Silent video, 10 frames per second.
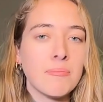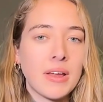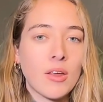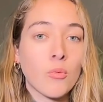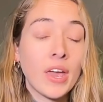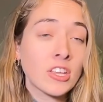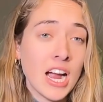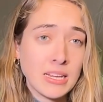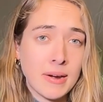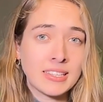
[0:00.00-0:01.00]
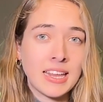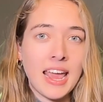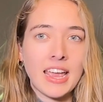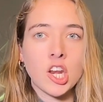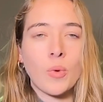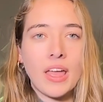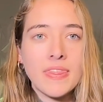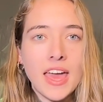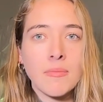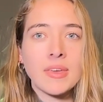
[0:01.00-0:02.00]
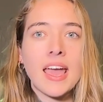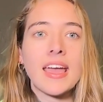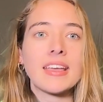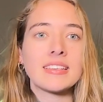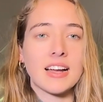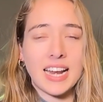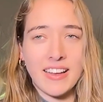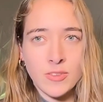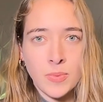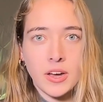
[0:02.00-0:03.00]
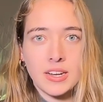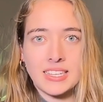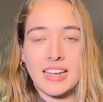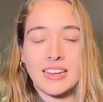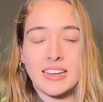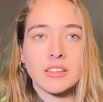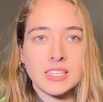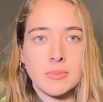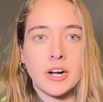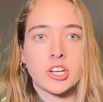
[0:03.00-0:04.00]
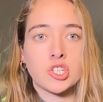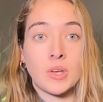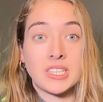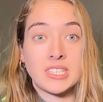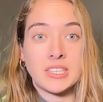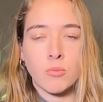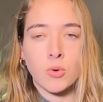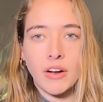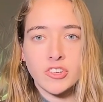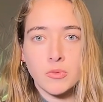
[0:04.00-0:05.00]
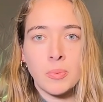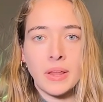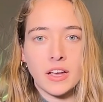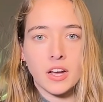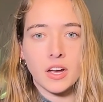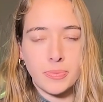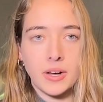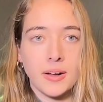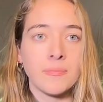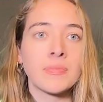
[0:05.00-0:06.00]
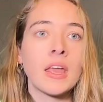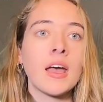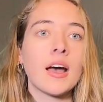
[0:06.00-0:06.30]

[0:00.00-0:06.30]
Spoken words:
But he talked about it today. In the NBA, he's not going to have the ball in his hand nearly as much, so he's to get more comfortable playing off ball.